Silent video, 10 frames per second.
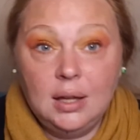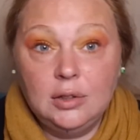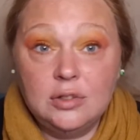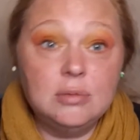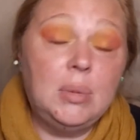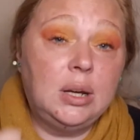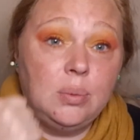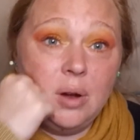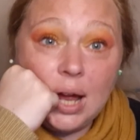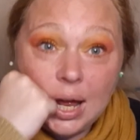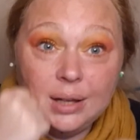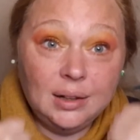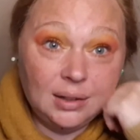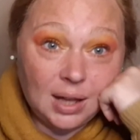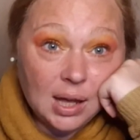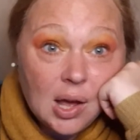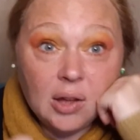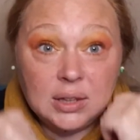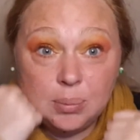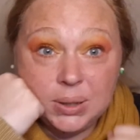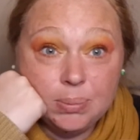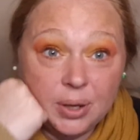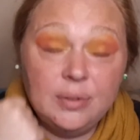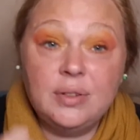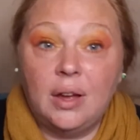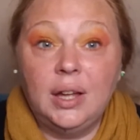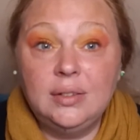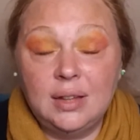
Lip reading: Doesn't matter what hand they are, they'll beat both sides.